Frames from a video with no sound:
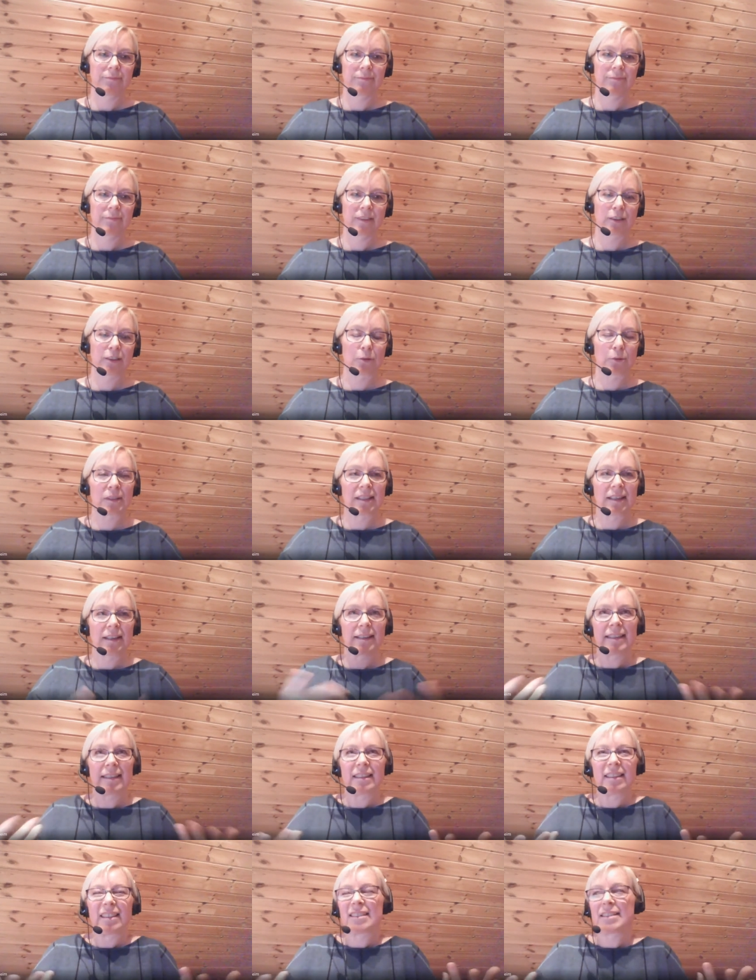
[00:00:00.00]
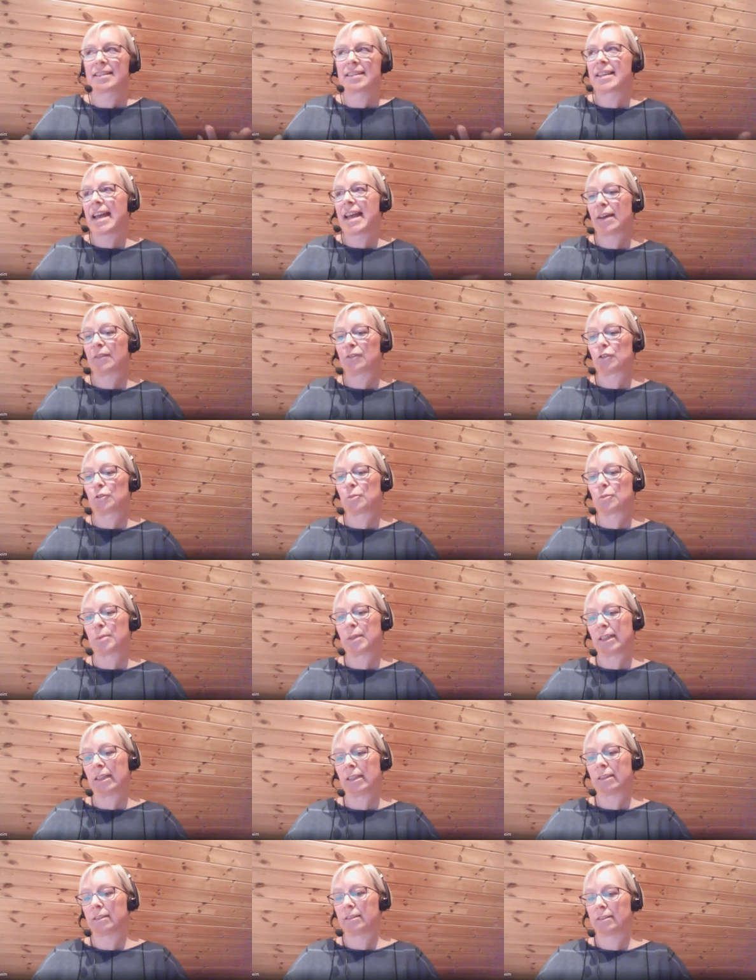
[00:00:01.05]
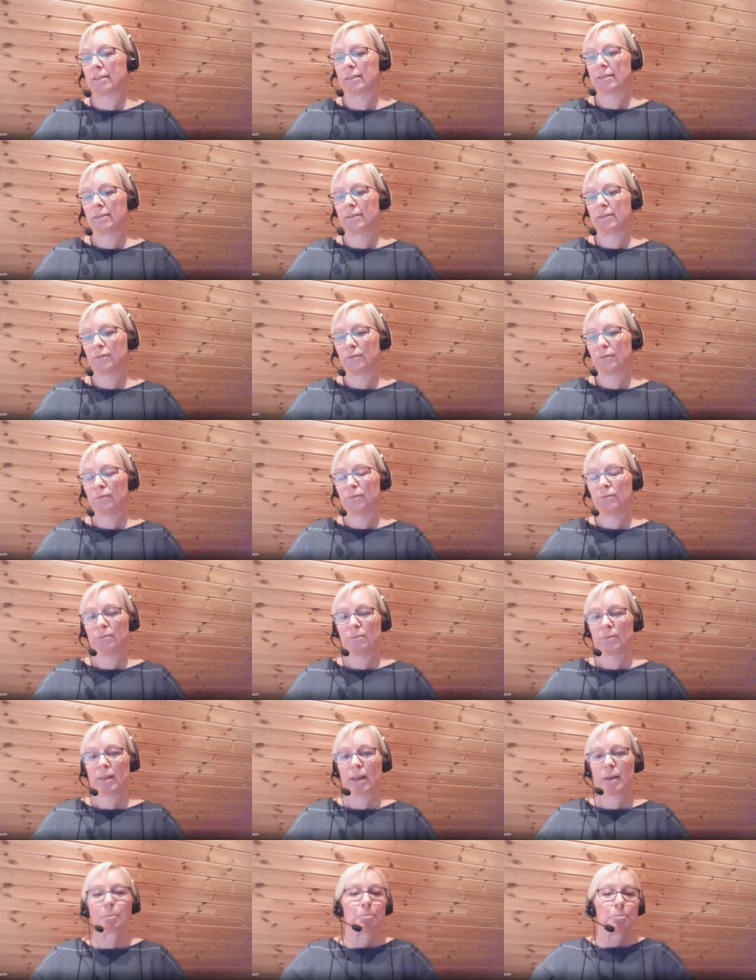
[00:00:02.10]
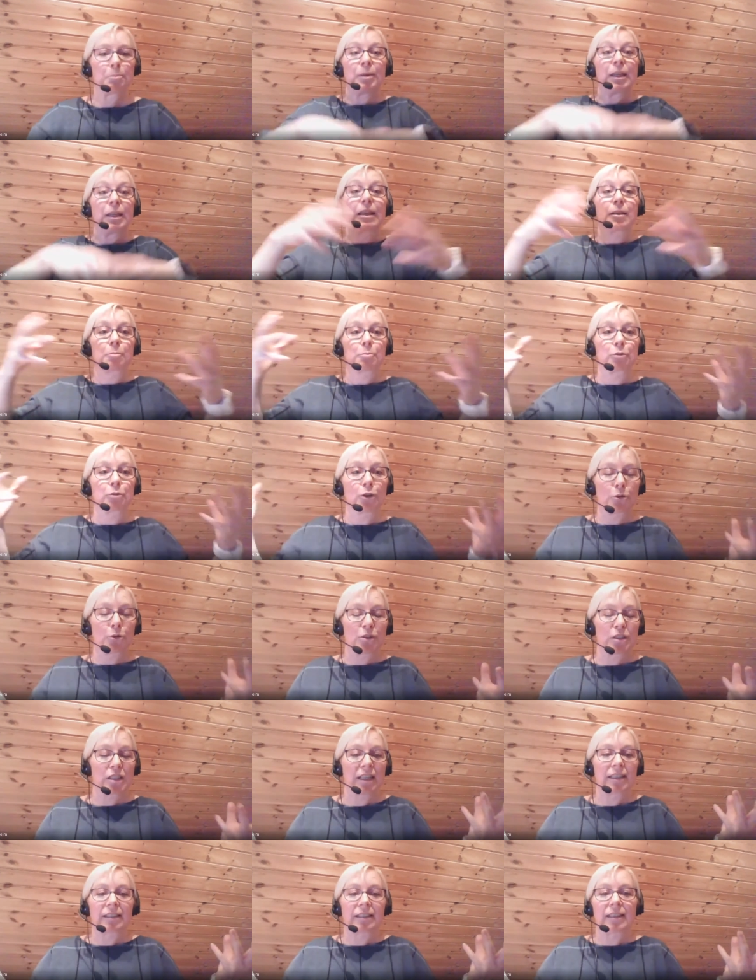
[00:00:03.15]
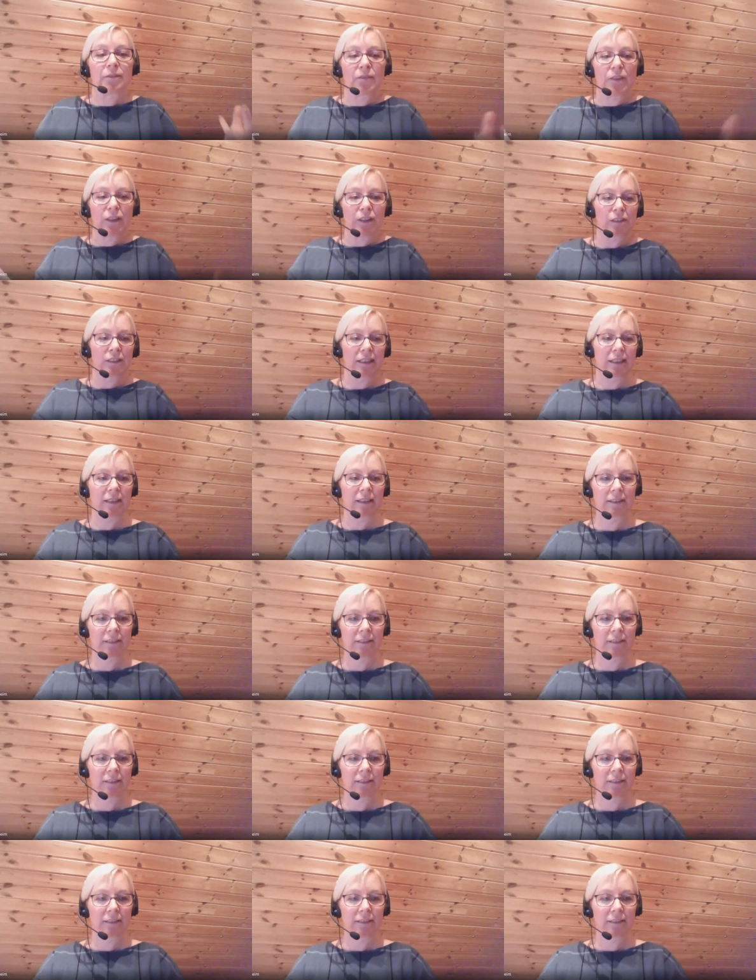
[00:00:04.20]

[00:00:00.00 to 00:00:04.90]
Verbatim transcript: so it, it doesn't have to be a big project and very